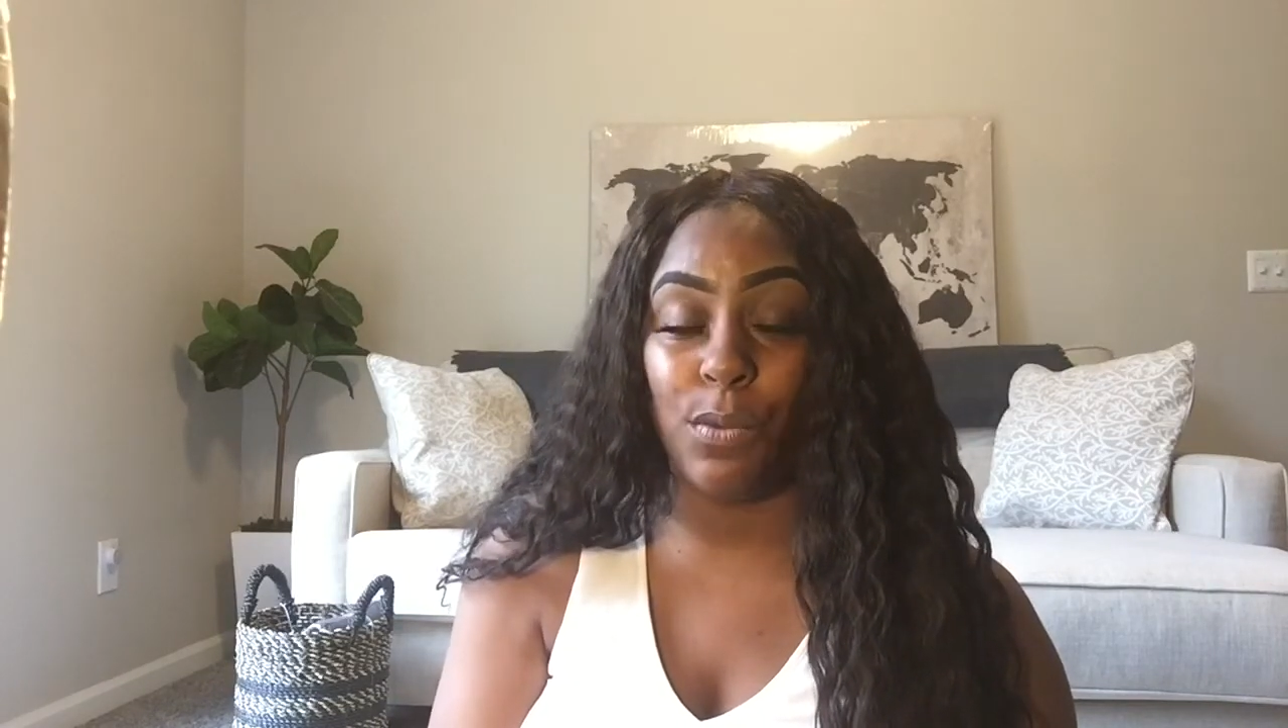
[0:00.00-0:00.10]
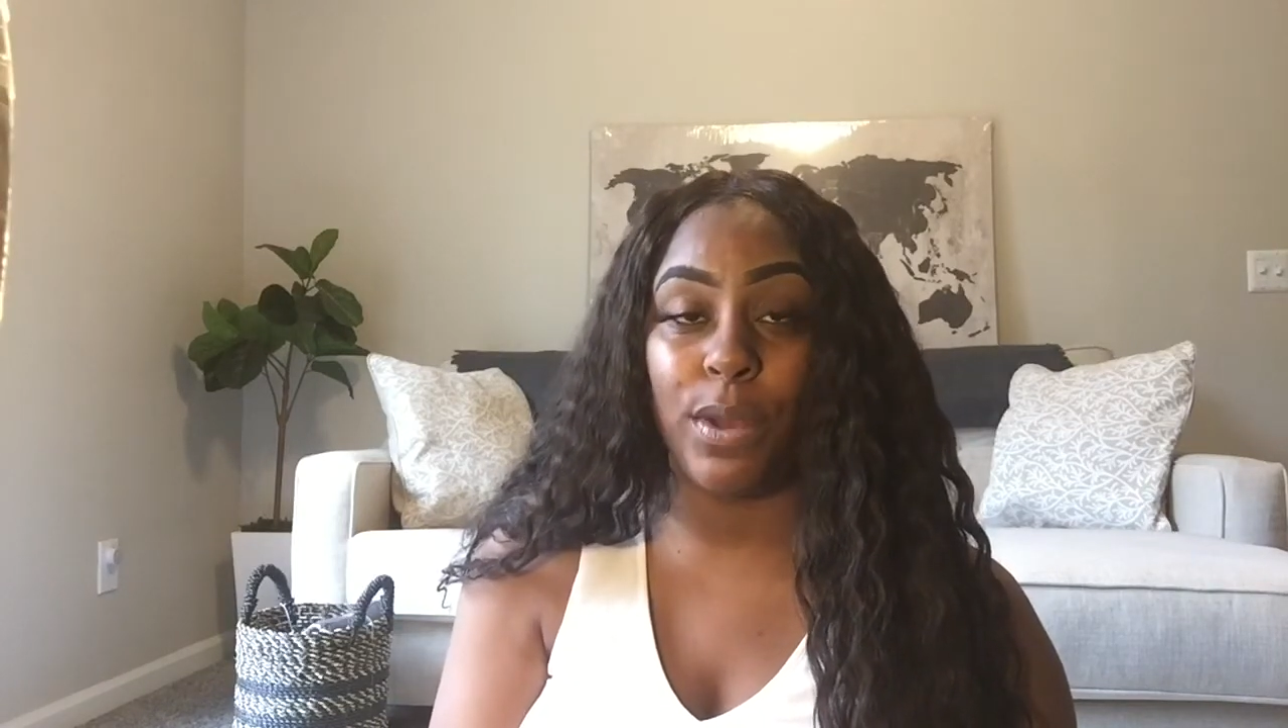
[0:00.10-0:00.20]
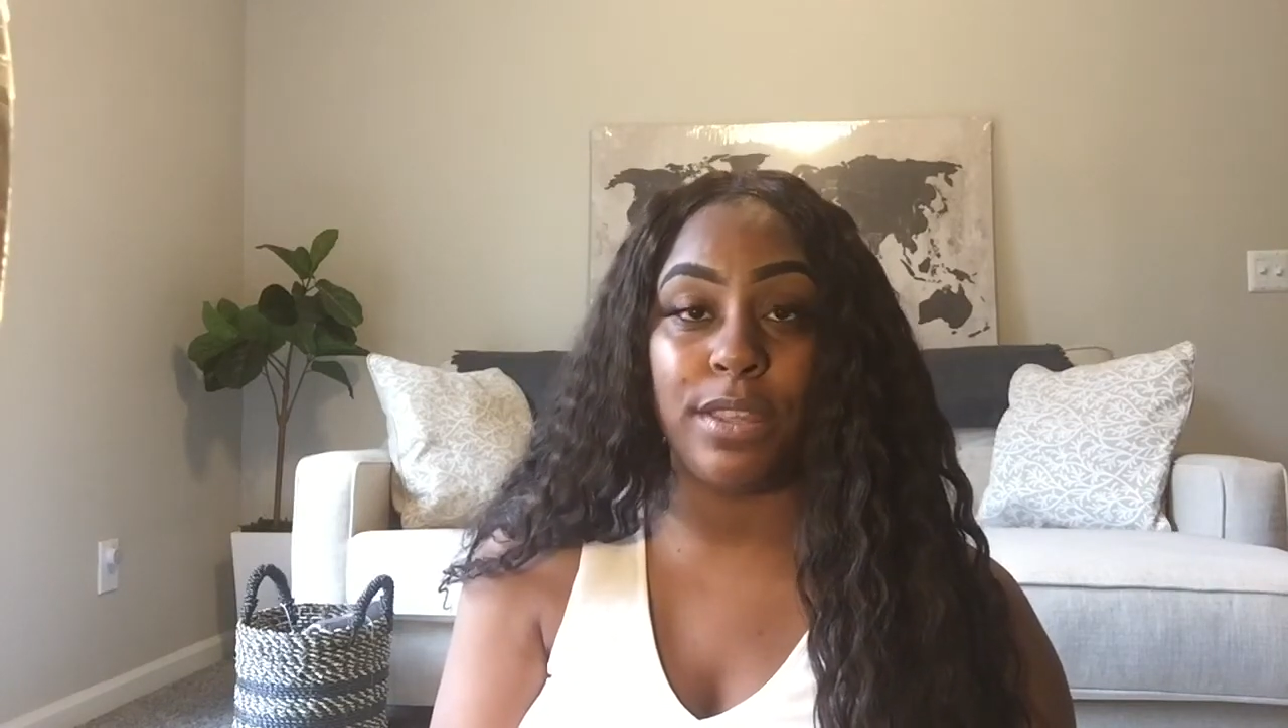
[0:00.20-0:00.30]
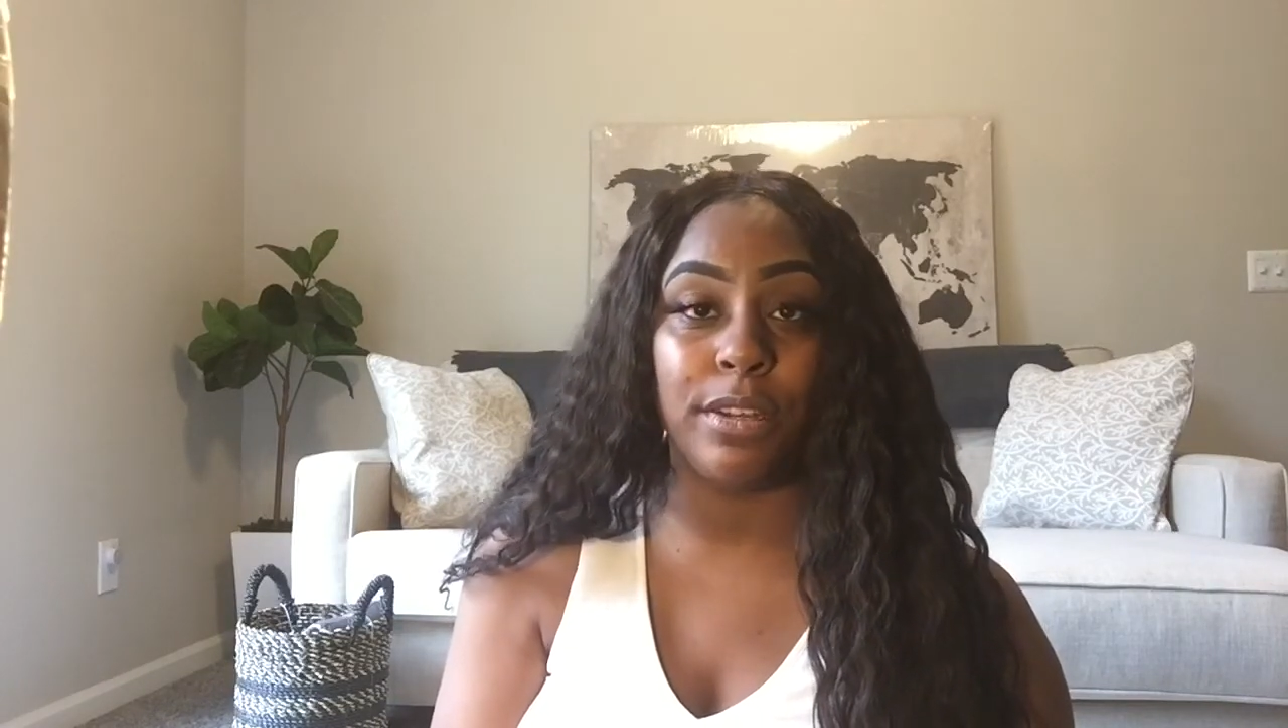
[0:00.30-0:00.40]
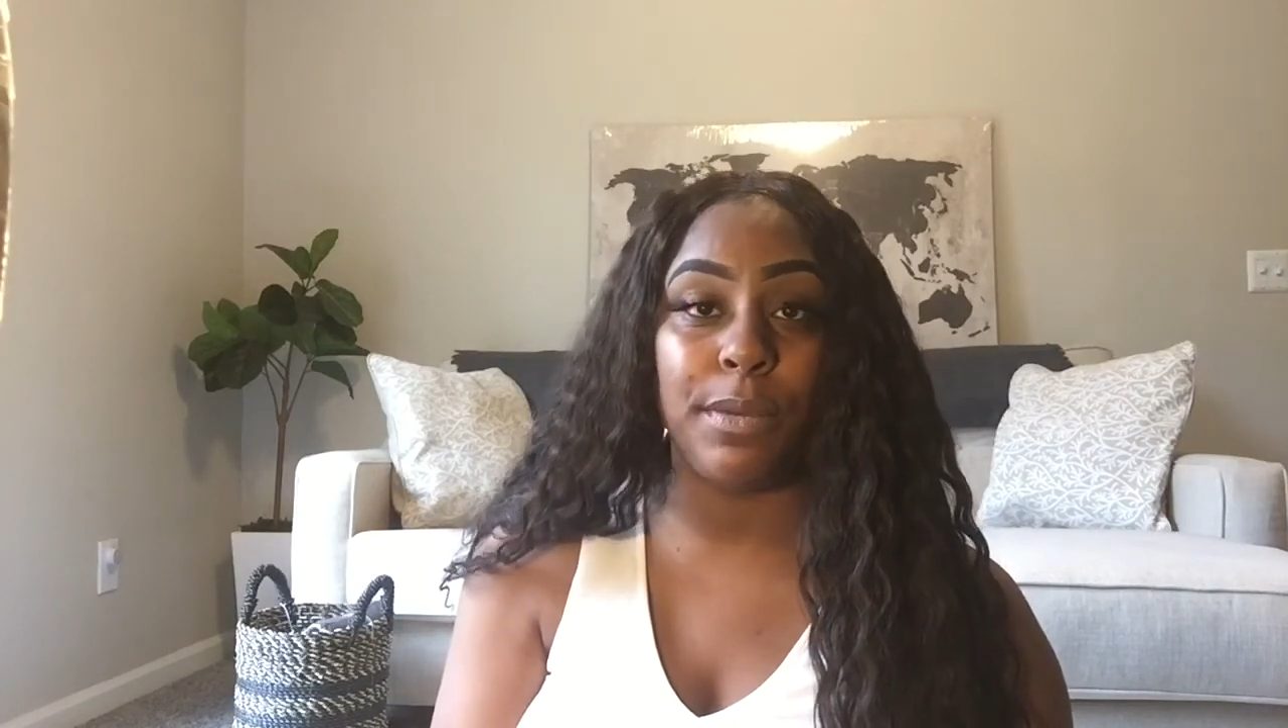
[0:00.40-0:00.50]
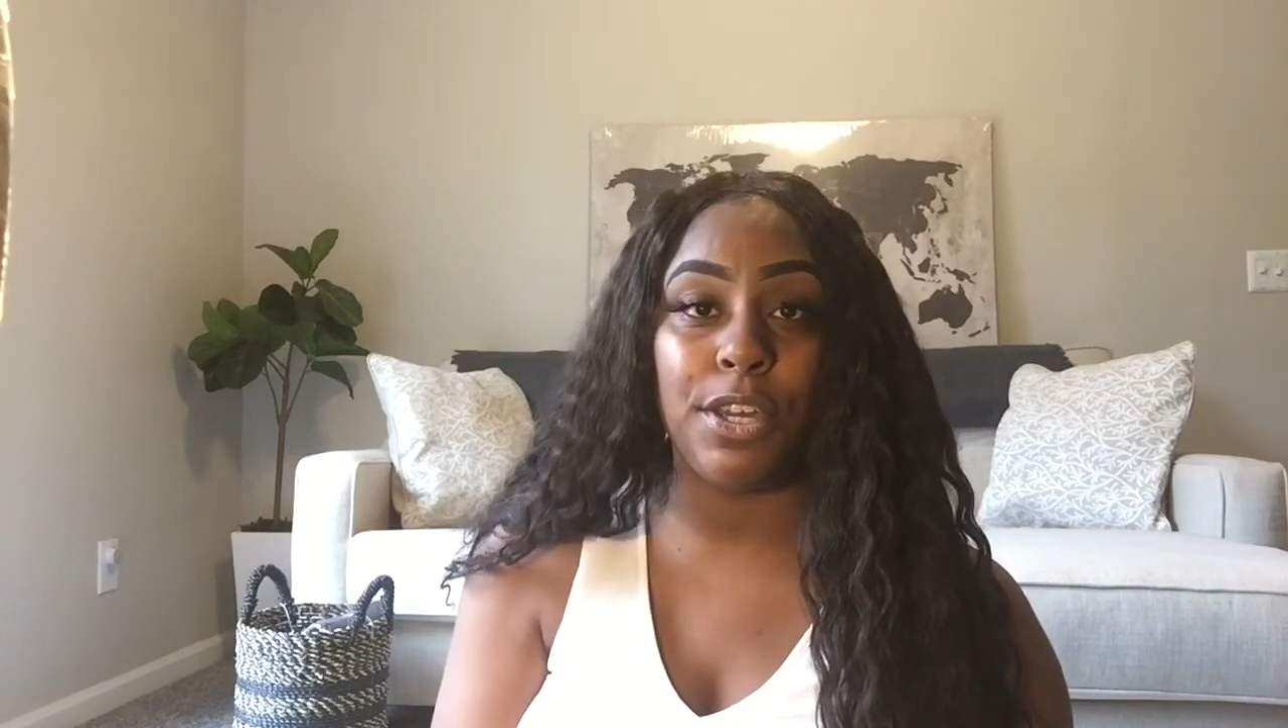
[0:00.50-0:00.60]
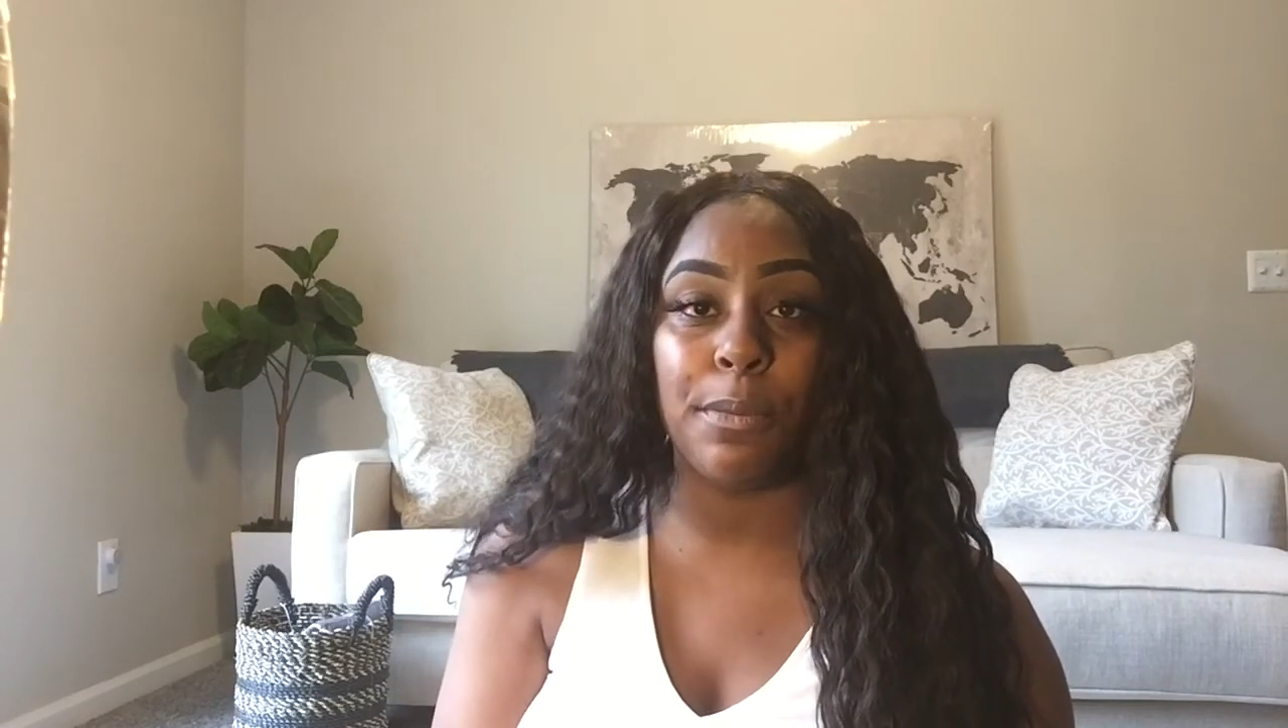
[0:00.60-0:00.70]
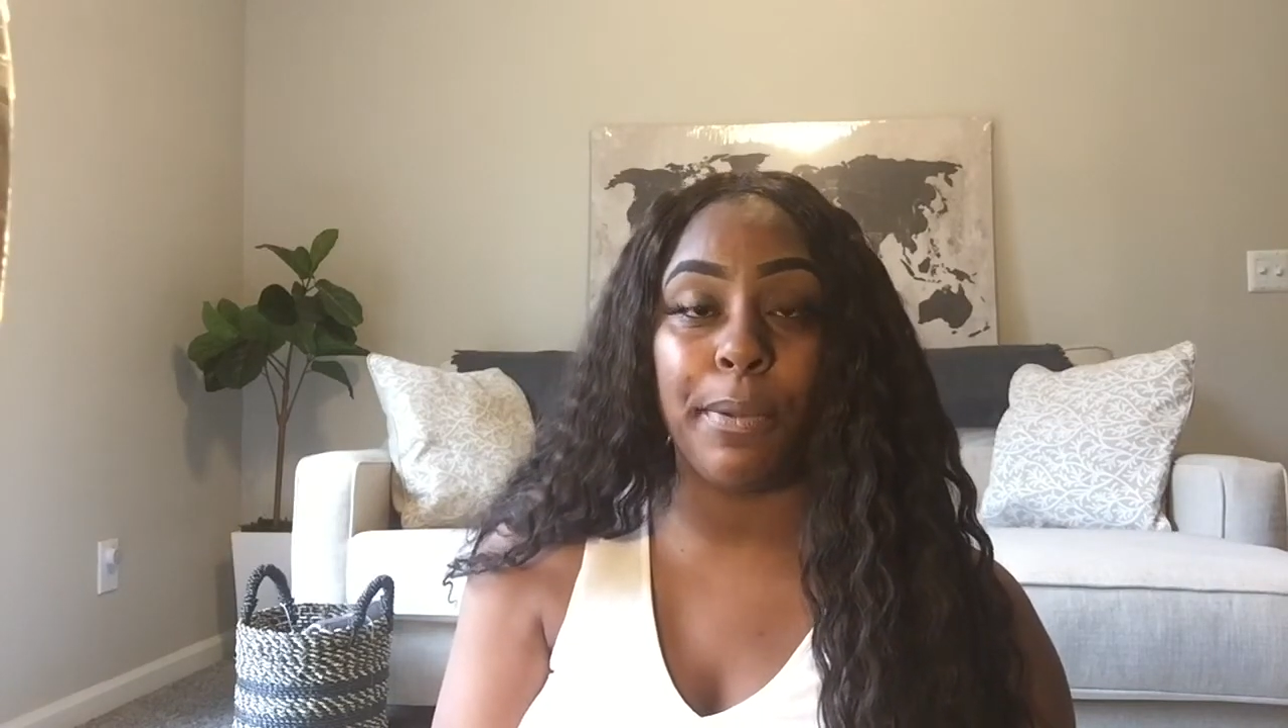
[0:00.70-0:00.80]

whether it be your